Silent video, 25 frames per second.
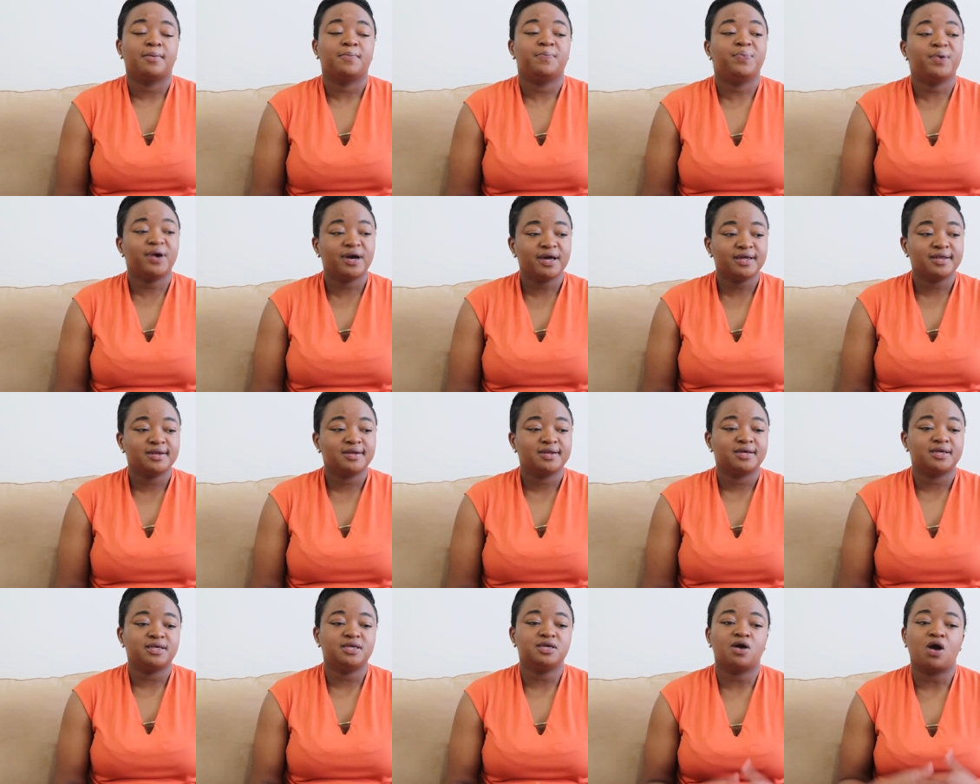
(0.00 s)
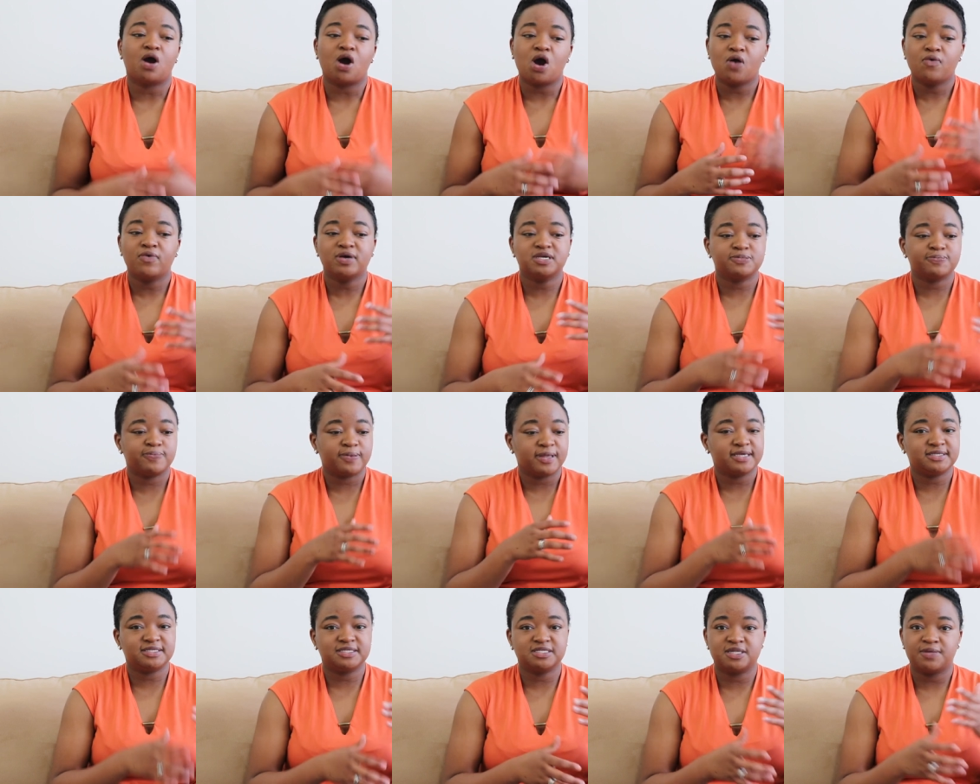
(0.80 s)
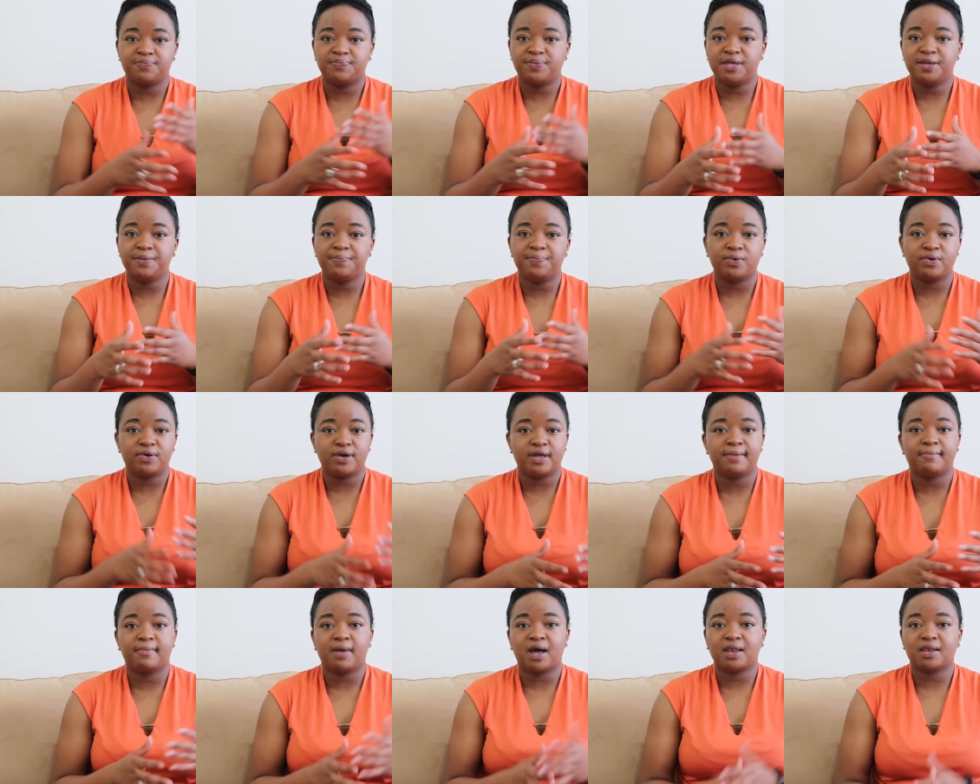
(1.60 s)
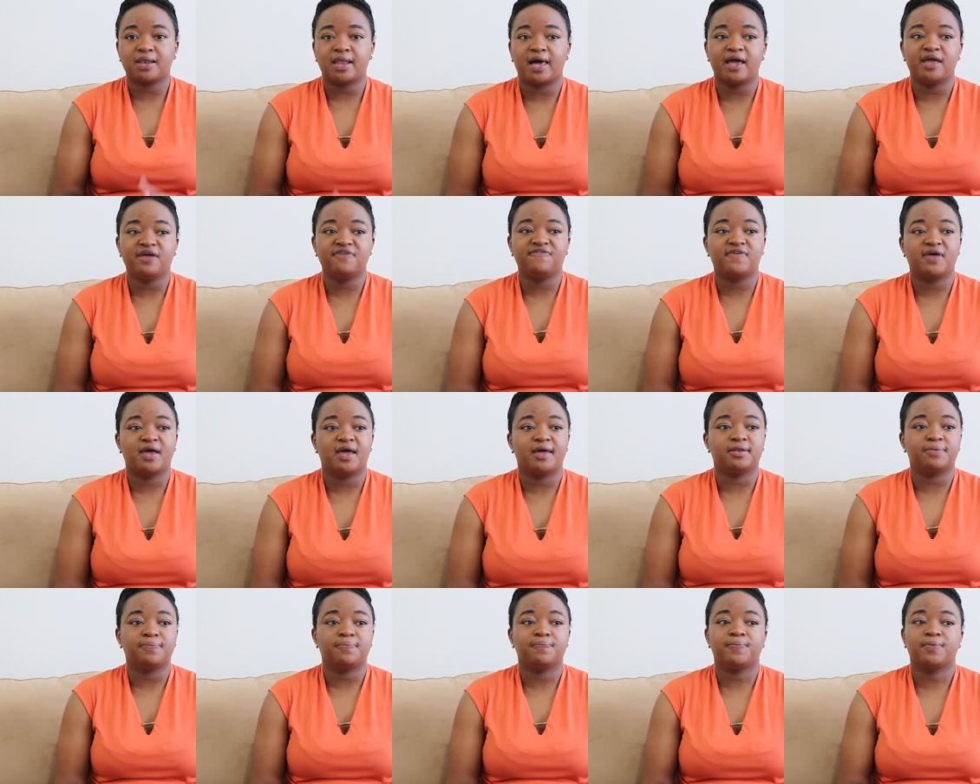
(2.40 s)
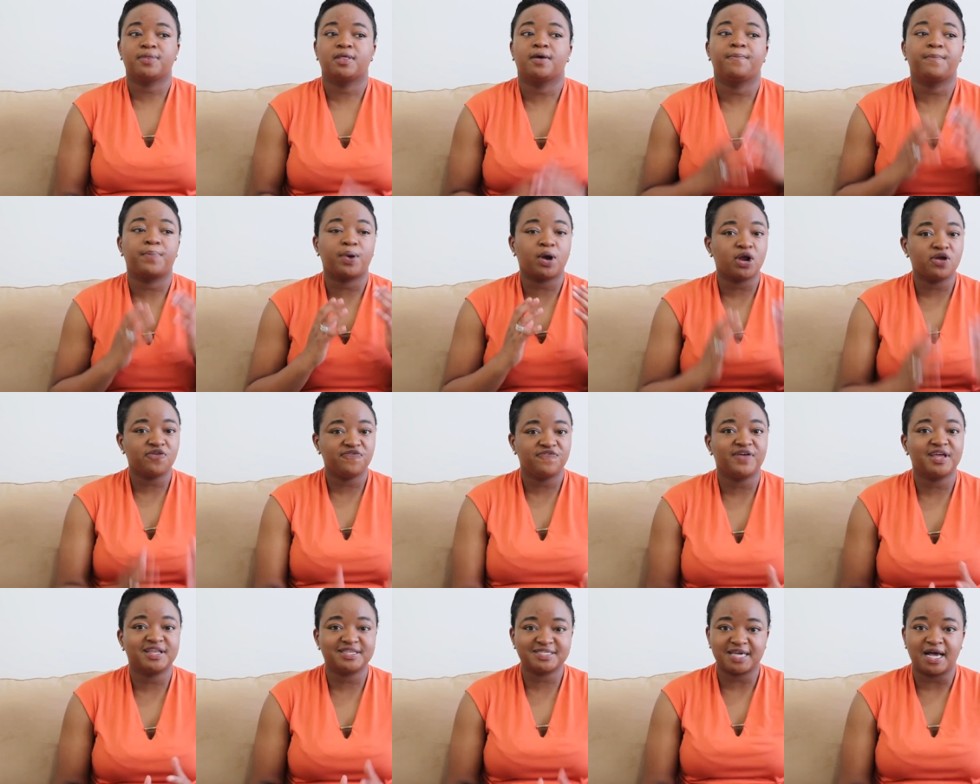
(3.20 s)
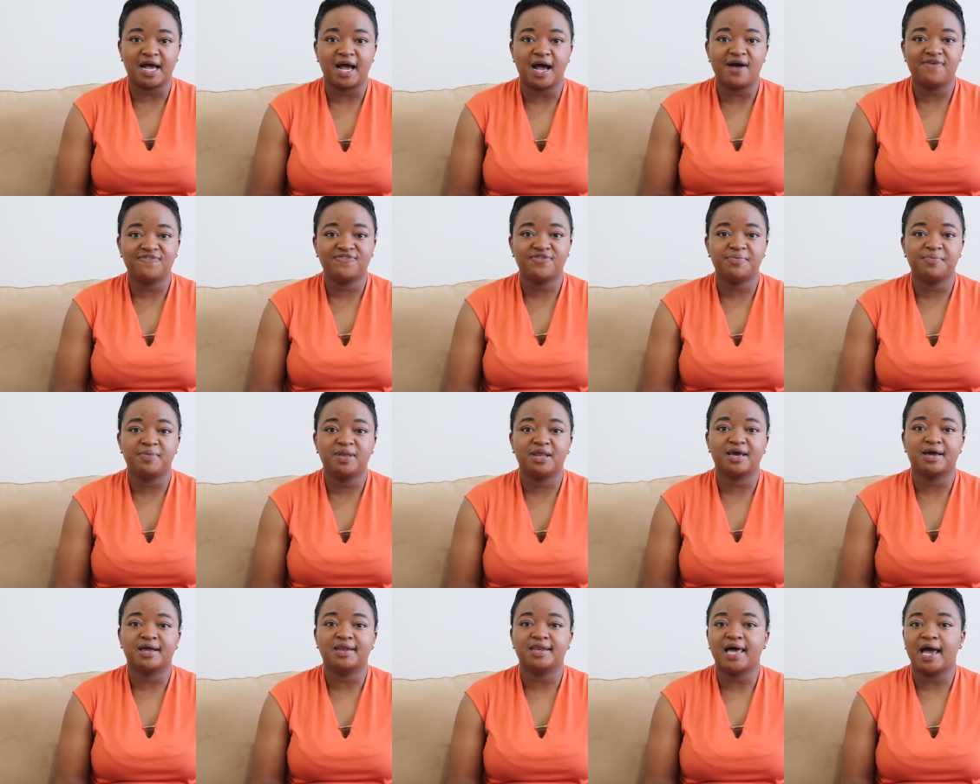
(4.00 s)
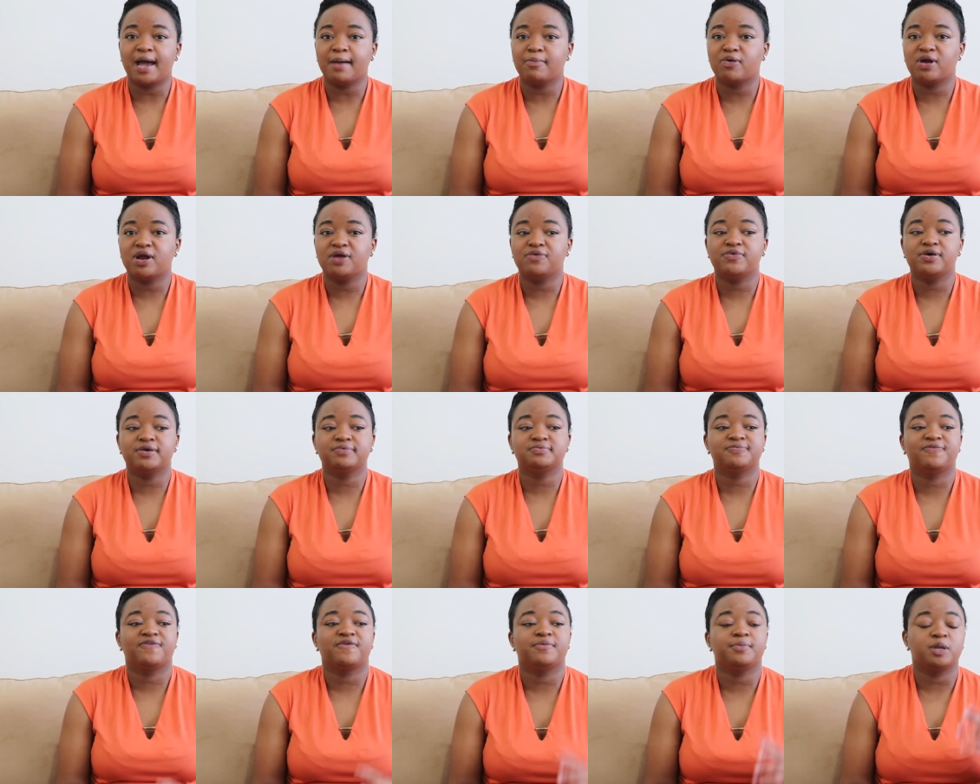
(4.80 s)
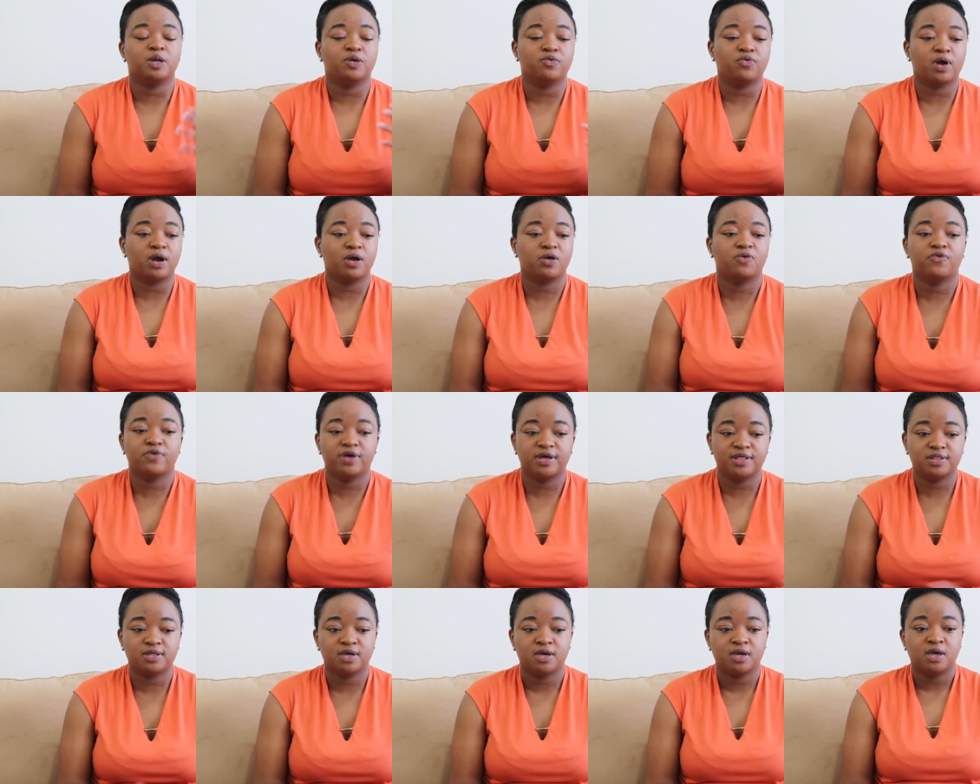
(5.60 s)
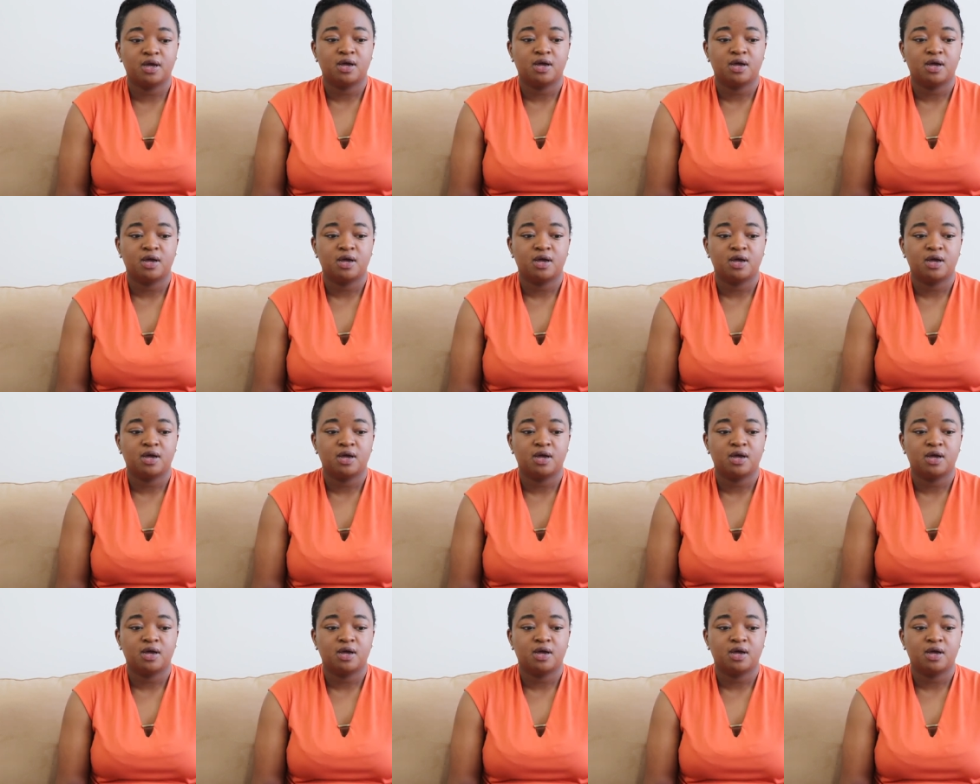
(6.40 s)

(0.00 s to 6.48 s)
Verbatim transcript: But he always places the people in my life at the perfect time for me to collaborate with, for me to work with,